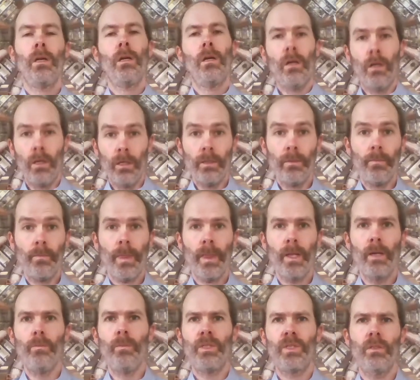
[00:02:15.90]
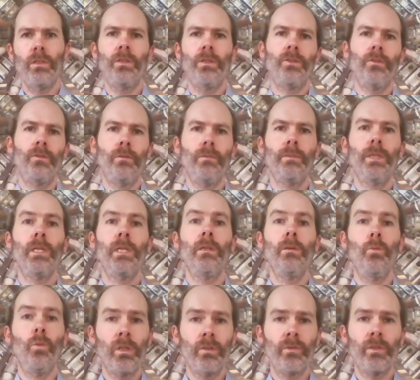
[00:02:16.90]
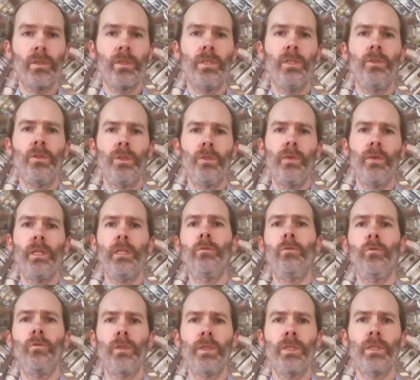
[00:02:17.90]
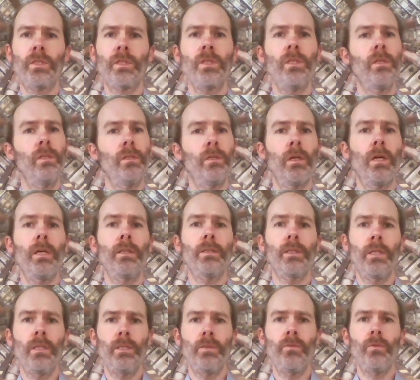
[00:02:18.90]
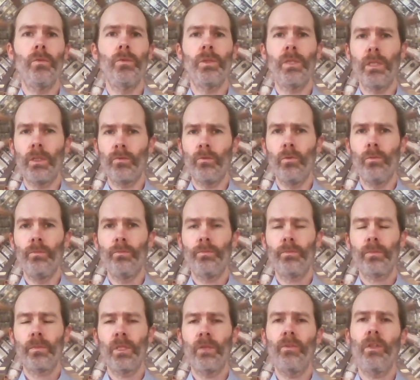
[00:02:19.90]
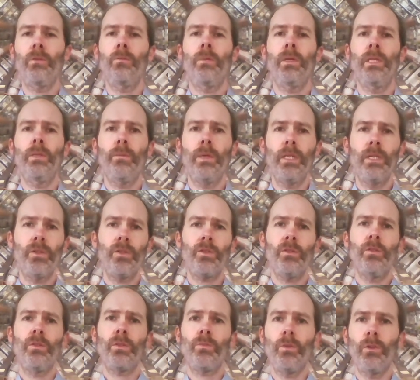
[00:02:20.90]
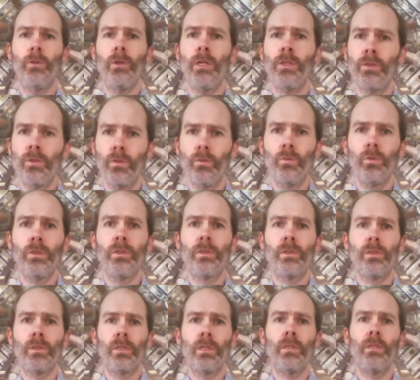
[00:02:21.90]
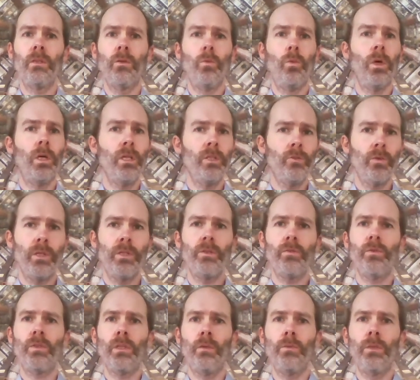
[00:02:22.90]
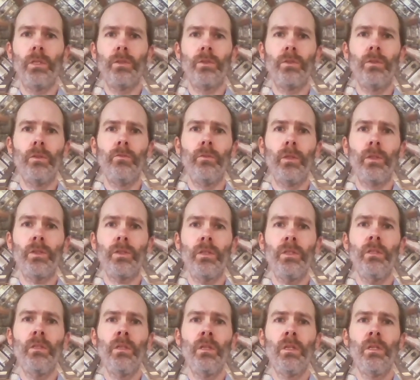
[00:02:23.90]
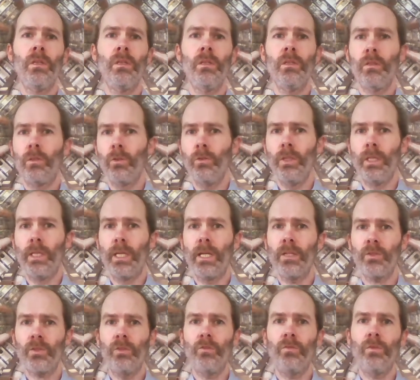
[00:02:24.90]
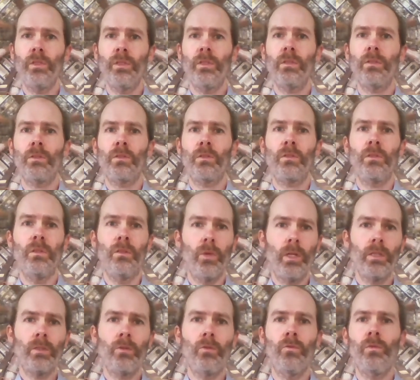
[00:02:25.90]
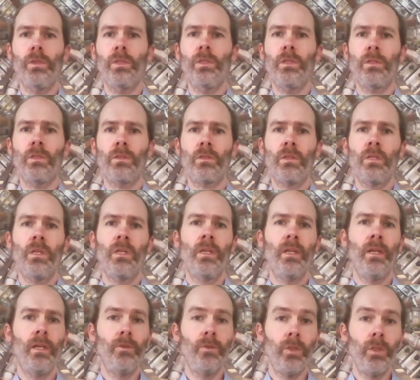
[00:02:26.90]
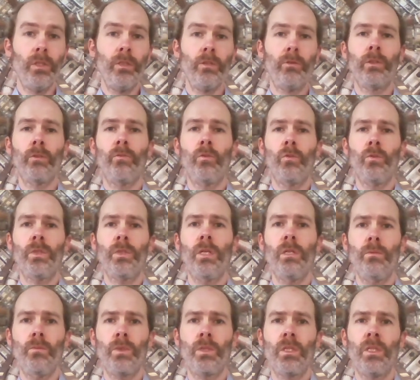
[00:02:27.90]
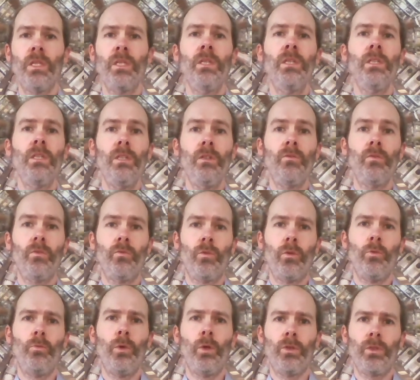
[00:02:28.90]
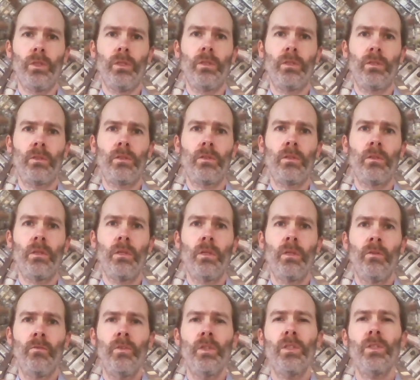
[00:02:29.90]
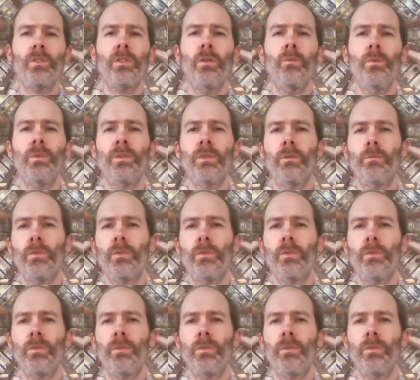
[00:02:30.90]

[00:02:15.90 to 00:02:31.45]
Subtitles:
Hi, I'm Mr. Little and I'm one of the teachers of A-Level Physics here at Haysfield Sixth Form. I've helped many students progress onwards to study a wide range of subjects at university, including astrophysics, theoretical physics, engineering of all types, even robotics. Physics opens up